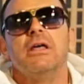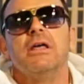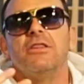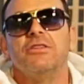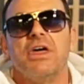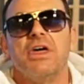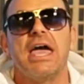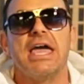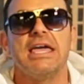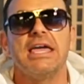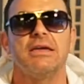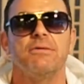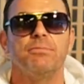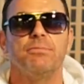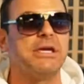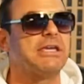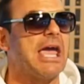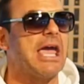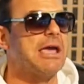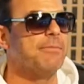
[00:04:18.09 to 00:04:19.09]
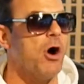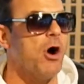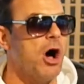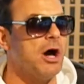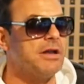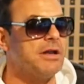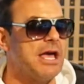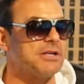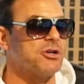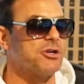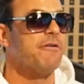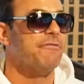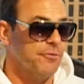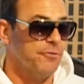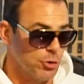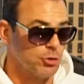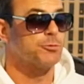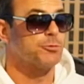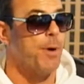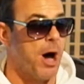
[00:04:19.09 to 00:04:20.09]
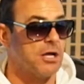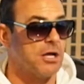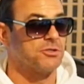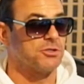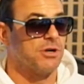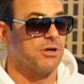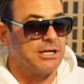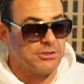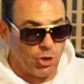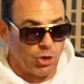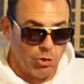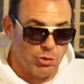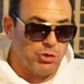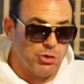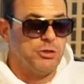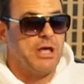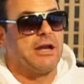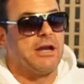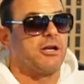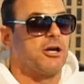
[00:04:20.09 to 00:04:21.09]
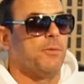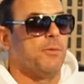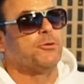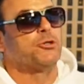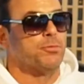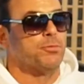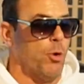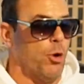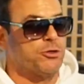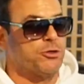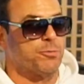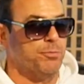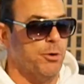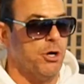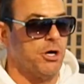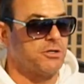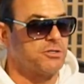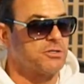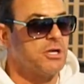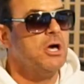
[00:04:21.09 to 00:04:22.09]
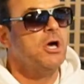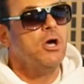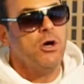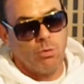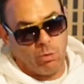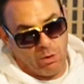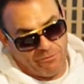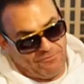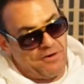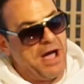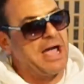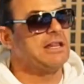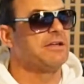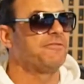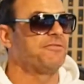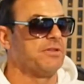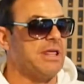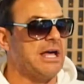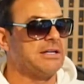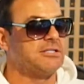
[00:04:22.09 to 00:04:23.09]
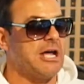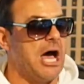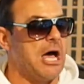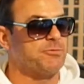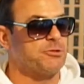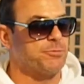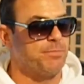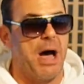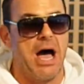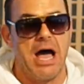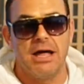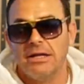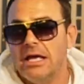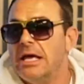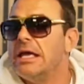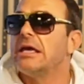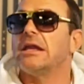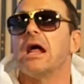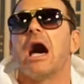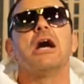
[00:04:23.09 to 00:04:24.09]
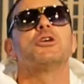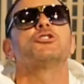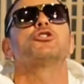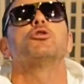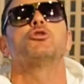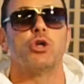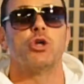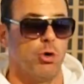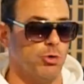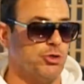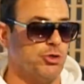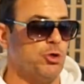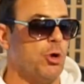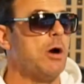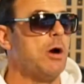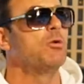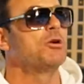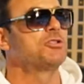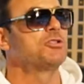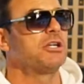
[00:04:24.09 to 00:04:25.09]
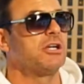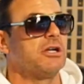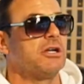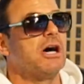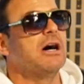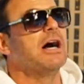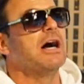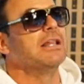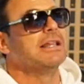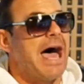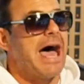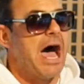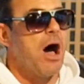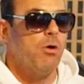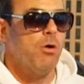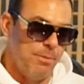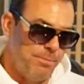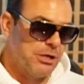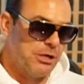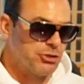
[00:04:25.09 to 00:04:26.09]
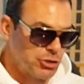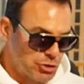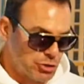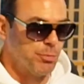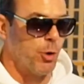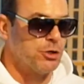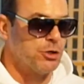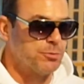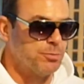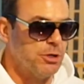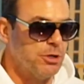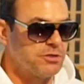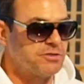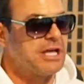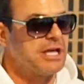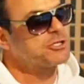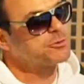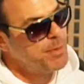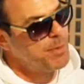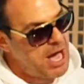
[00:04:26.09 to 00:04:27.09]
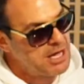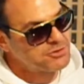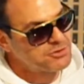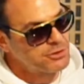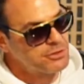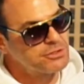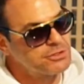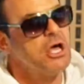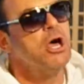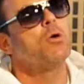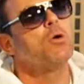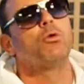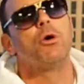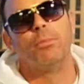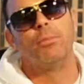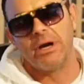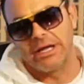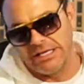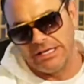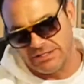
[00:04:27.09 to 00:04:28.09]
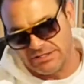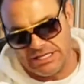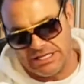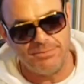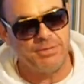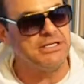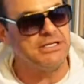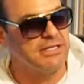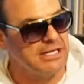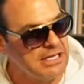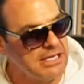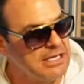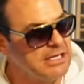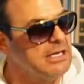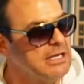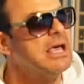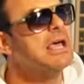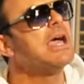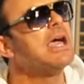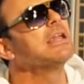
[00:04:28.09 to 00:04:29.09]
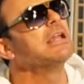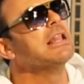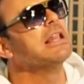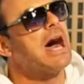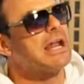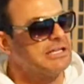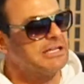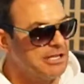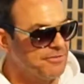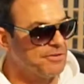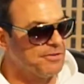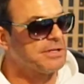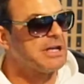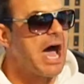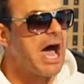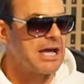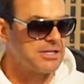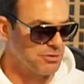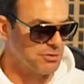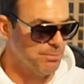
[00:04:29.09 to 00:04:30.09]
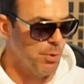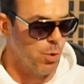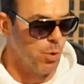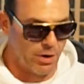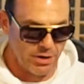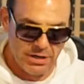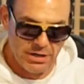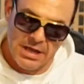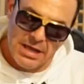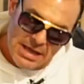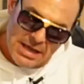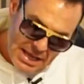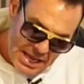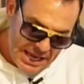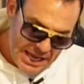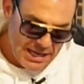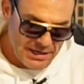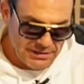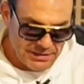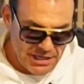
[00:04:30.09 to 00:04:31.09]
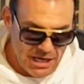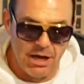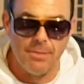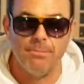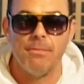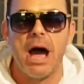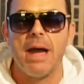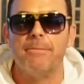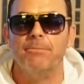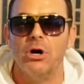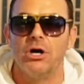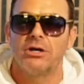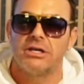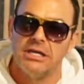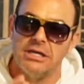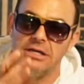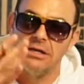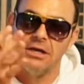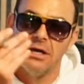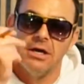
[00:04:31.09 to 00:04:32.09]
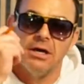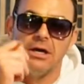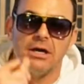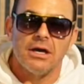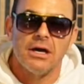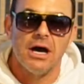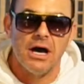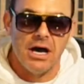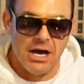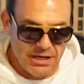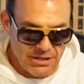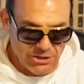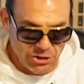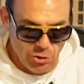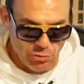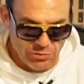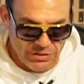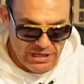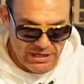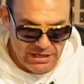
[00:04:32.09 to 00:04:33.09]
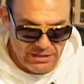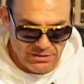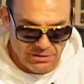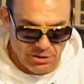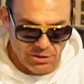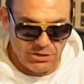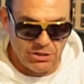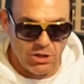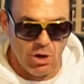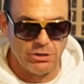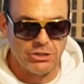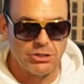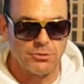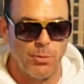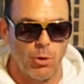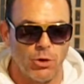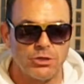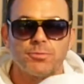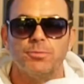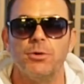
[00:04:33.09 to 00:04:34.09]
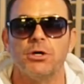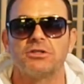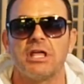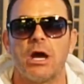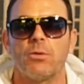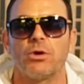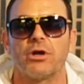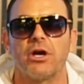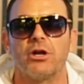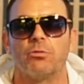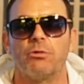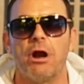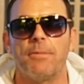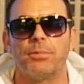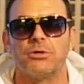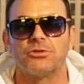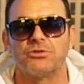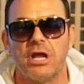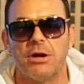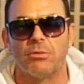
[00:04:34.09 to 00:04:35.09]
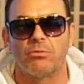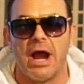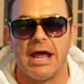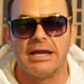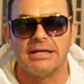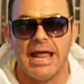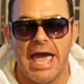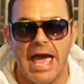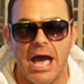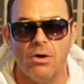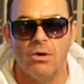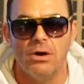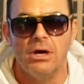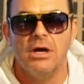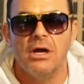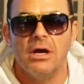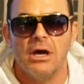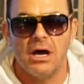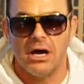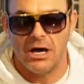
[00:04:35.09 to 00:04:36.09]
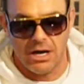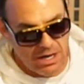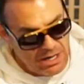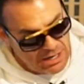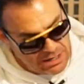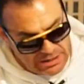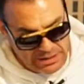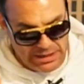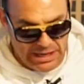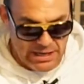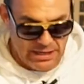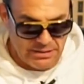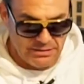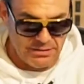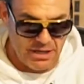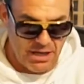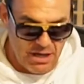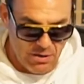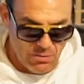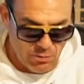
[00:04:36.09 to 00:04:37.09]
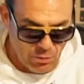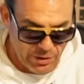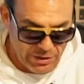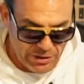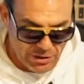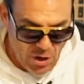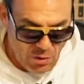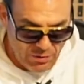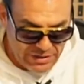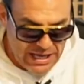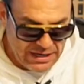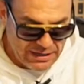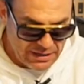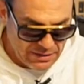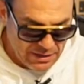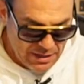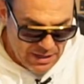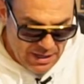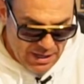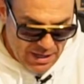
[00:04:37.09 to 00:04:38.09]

They became on as our full sponsor. I told you that a couple sports mm-hmm. books were fighting for that top spot, mm-hmm. and I also told you I wasn't going to allow a bunch of sports books as sponsors. We're bringing CBD and a lot of different guys aboard. Exactly. And uh, my bookie, uh, you did it. You're the only sports book that we're going to represent right now, uh, and uh, we're going to go get it.